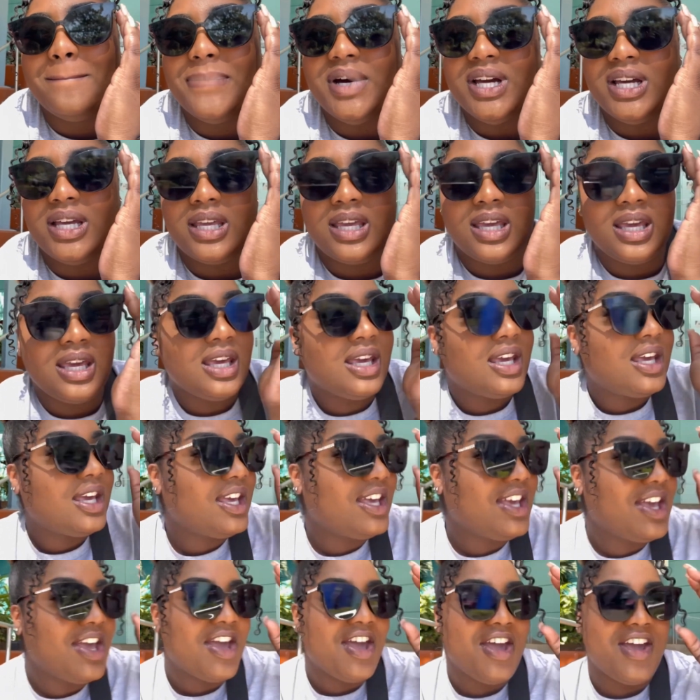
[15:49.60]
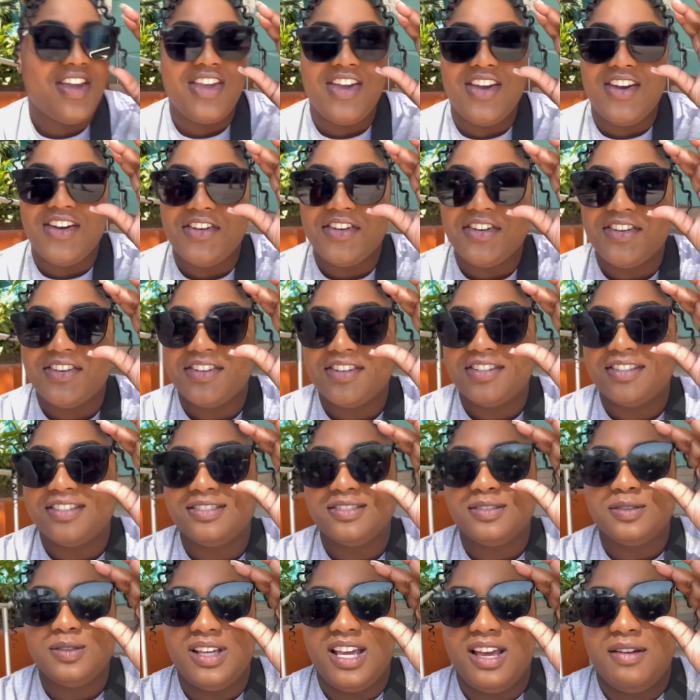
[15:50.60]
But yeah, y'all,
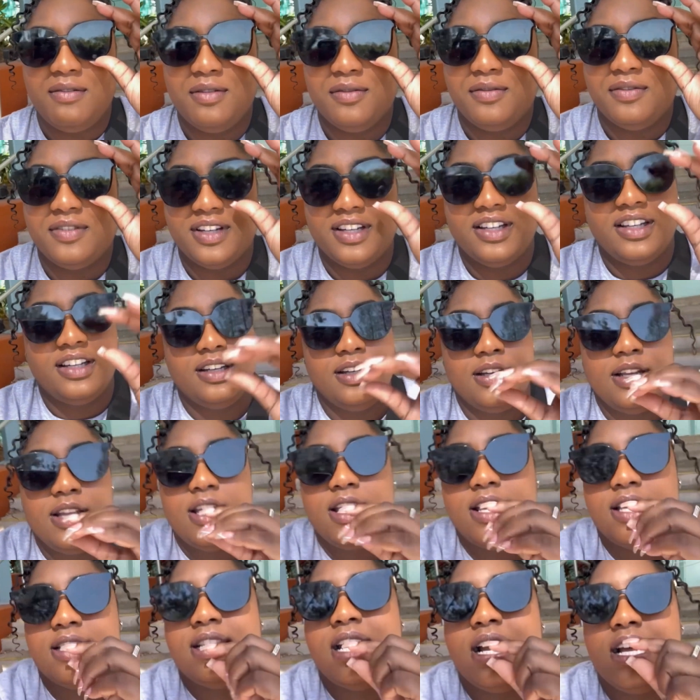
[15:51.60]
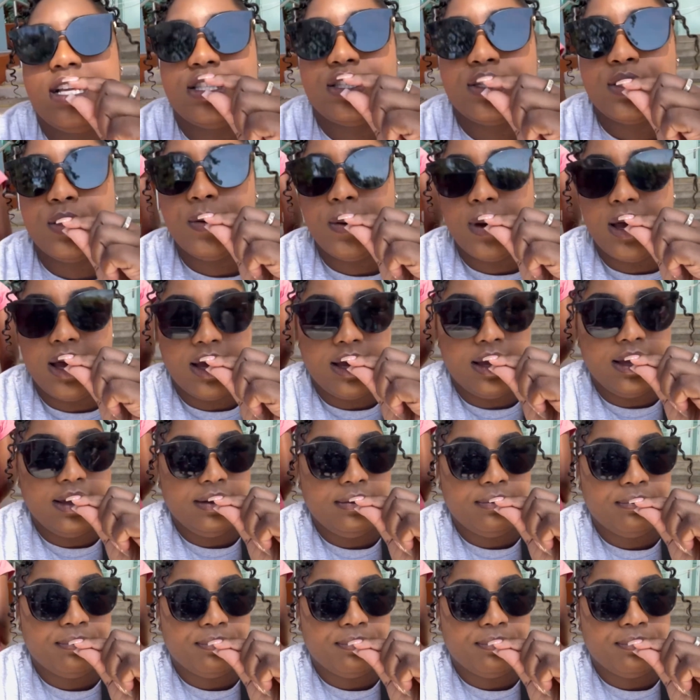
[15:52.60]
we having fun. It's not too hot.